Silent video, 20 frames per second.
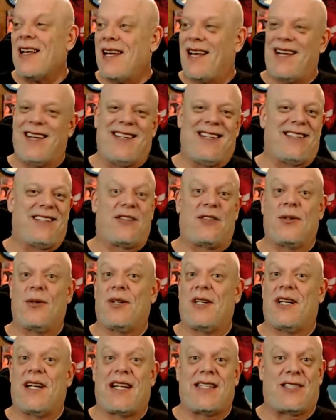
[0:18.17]
Uh,
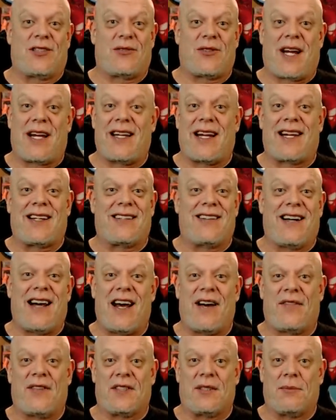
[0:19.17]
doing it as a try not to
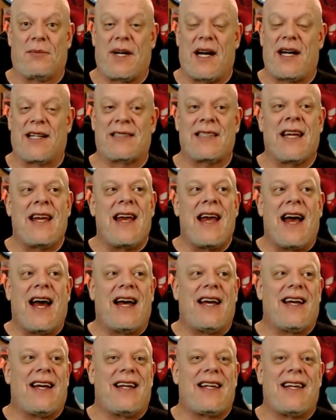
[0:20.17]
laugh is a blast.
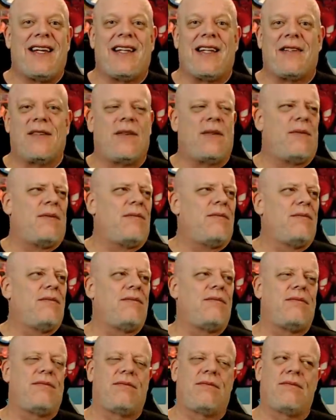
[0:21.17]
I, again, uh,
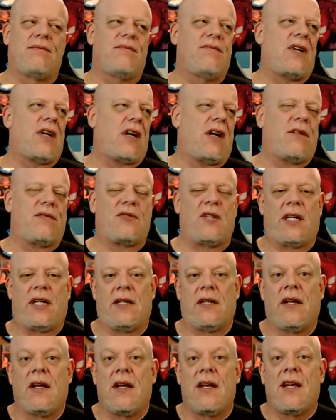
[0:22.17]
fuck off,
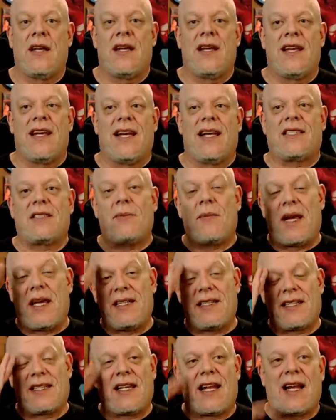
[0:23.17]
train. It's
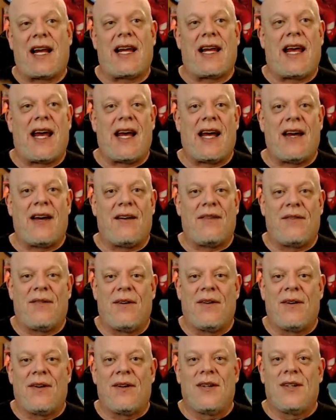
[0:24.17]
amazing that I have
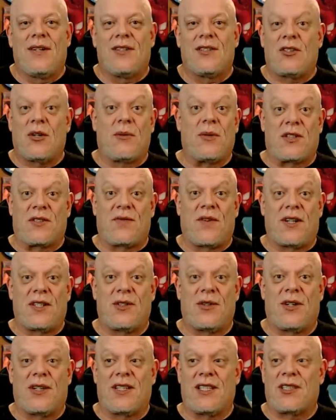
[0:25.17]
so much fun
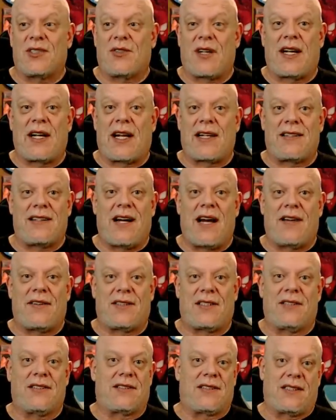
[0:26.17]
doing these try not to laugh
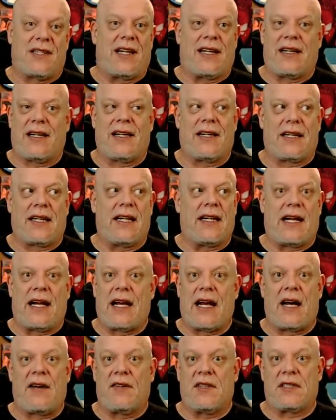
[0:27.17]
since, uh, again,
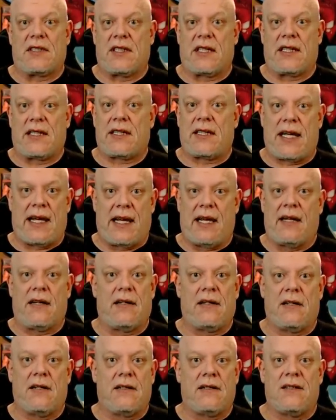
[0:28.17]
I obviously can't
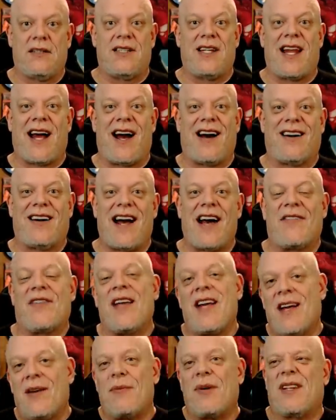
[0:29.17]
not laugh.
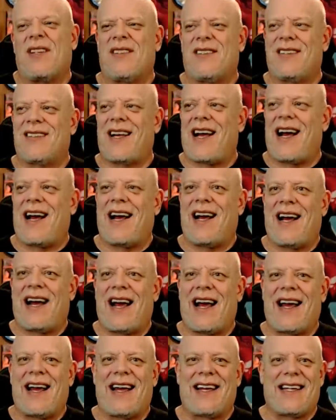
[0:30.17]
But
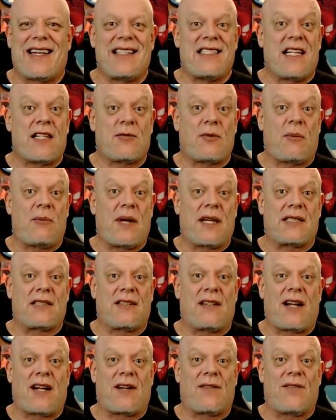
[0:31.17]
I, I guess that's what makes it
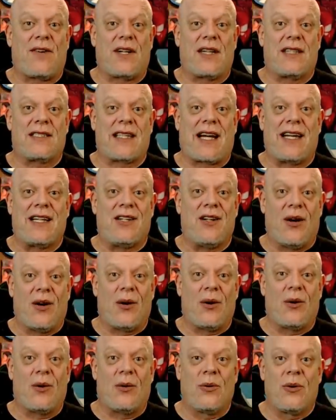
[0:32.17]
a lot of fun is I
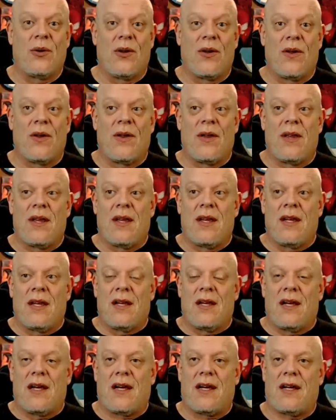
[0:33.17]
know,
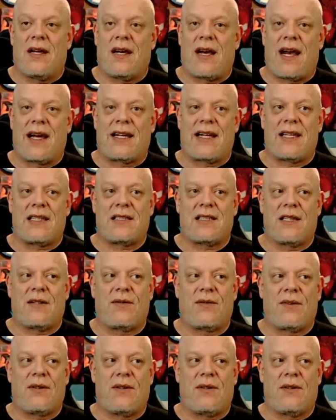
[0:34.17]
I guess
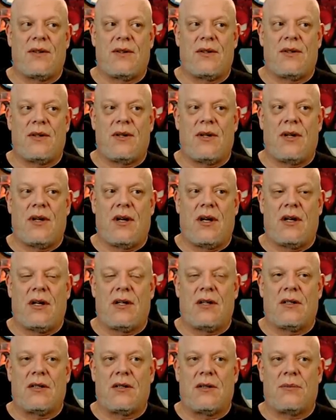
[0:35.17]
if
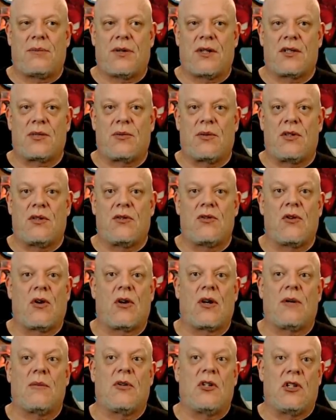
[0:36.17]
a person with
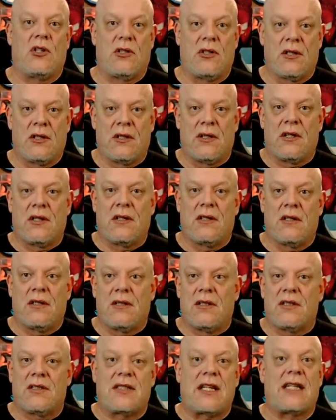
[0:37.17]
normal
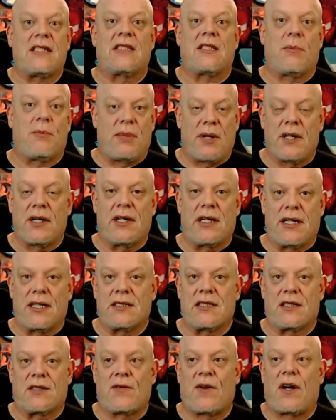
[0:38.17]

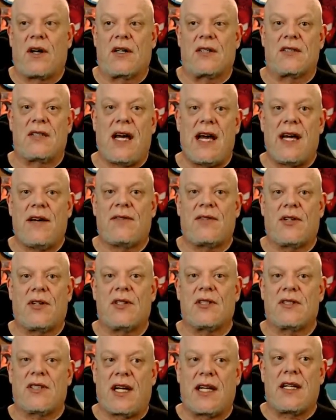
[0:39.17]
sensibilities as far as laughter,
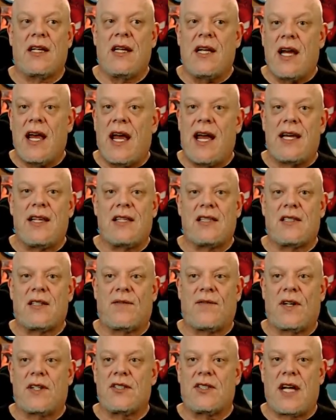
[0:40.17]
it's like, hey, this is a
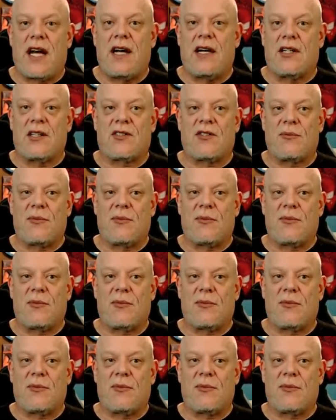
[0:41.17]
fun challenge.